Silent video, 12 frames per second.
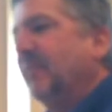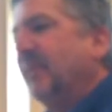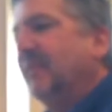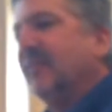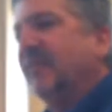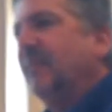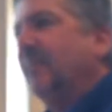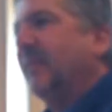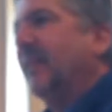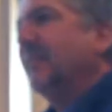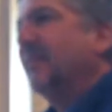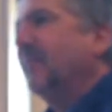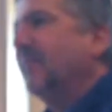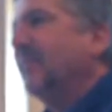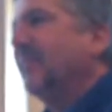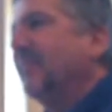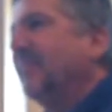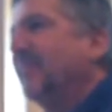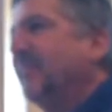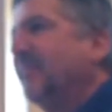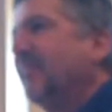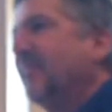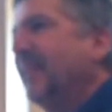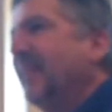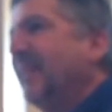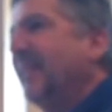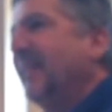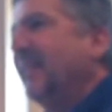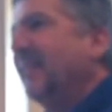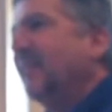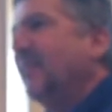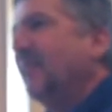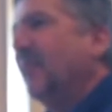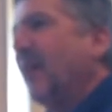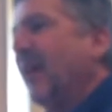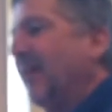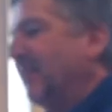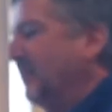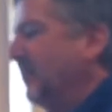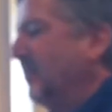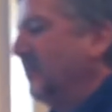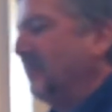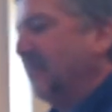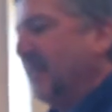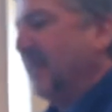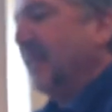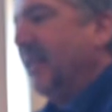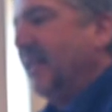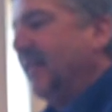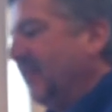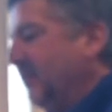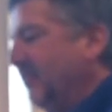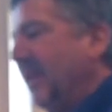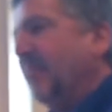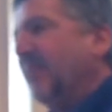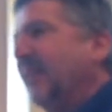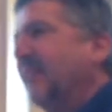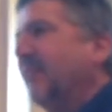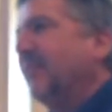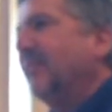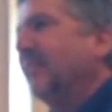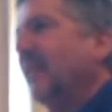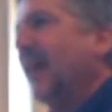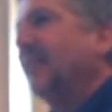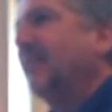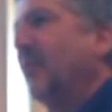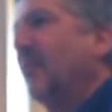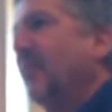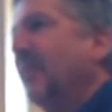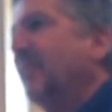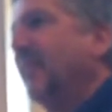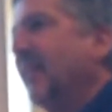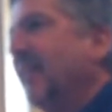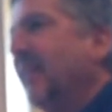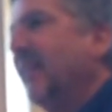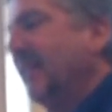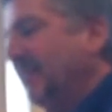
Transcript: in Mississippi, that's something rare. So, did your family get through the ice storm and everything all right?